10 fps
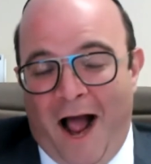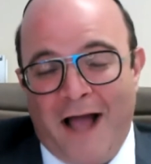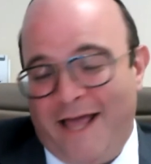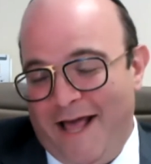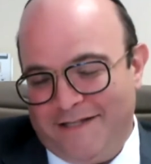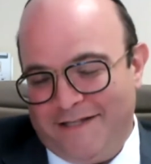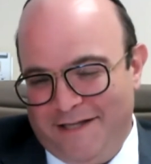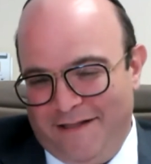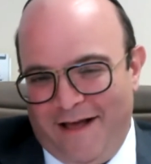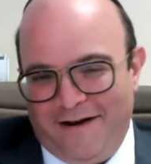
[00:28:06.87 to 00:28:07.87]
I can't
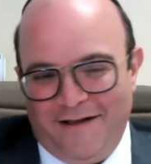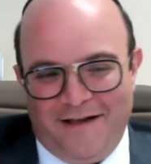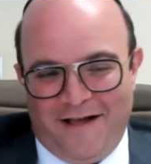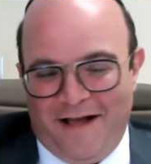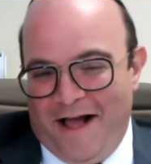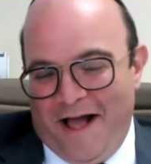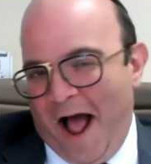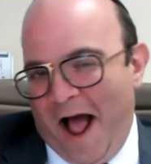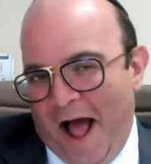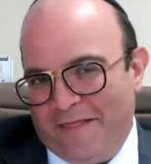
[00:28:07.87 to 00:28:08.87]
see that.
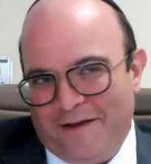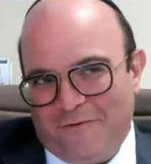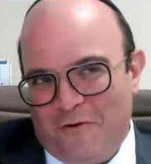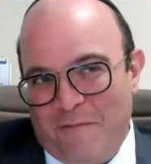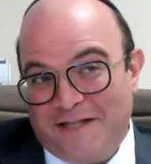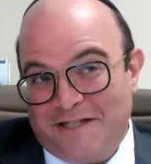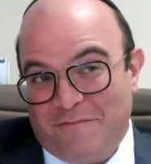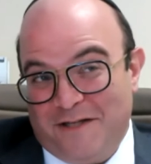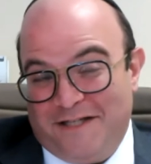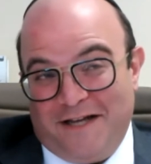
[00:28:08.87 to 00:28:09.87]
I think it remains to
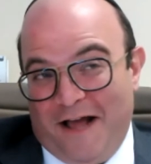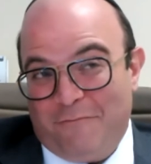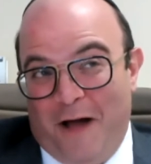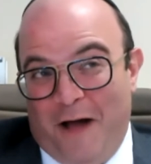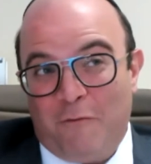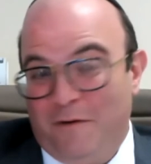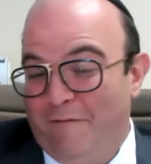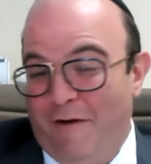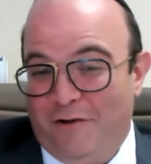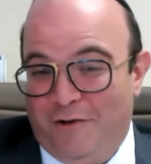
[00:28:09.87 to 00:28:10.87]
be seen. I would be
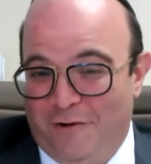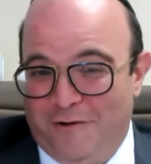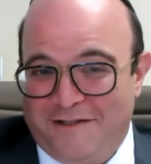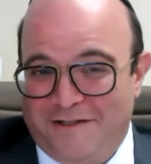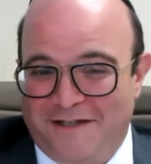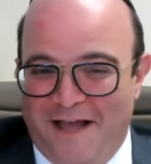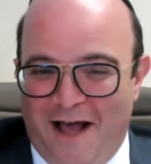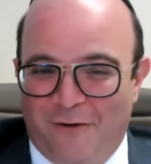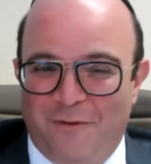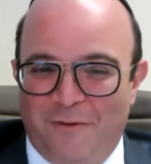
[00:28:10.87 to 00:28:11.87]
very curious to see
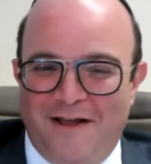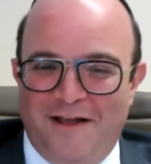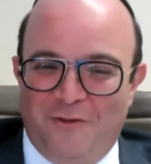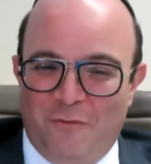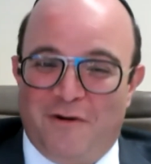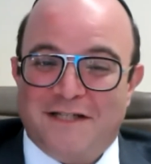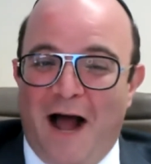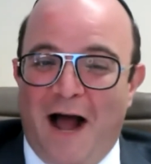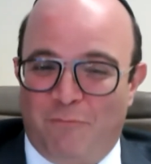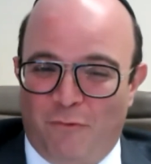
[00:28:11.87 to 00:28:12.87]
how the workers'
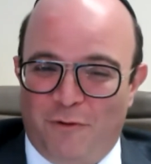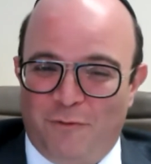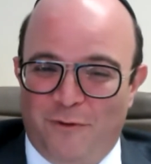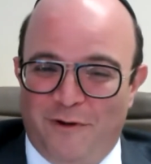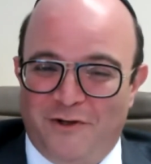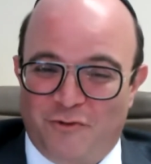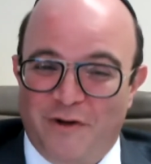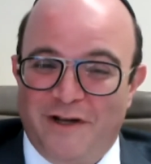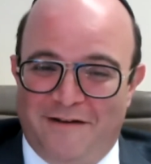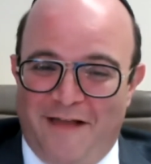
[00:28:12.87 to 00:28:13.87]
comp board would
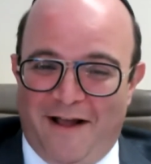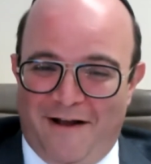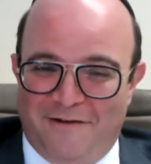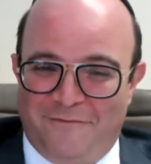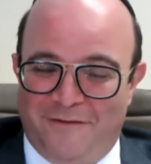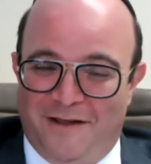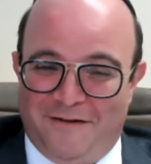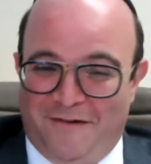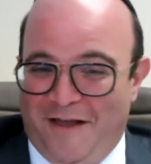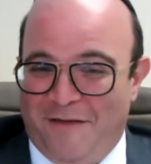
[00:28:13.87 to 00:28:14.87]
treat that kind of a
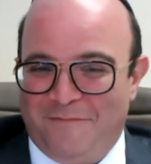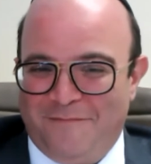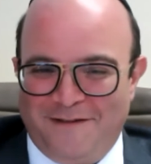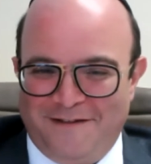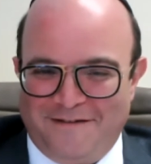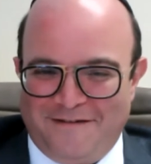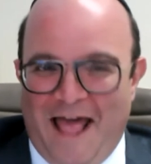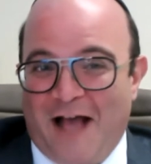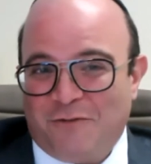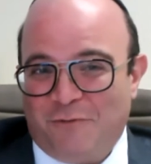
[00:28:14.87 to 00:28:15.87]
claim.
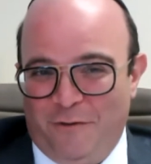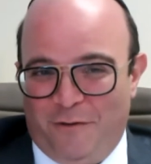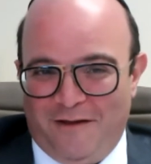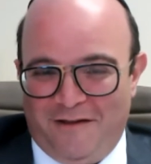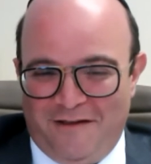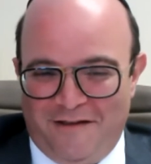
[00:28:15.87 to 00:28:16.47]
Ash, what do you think?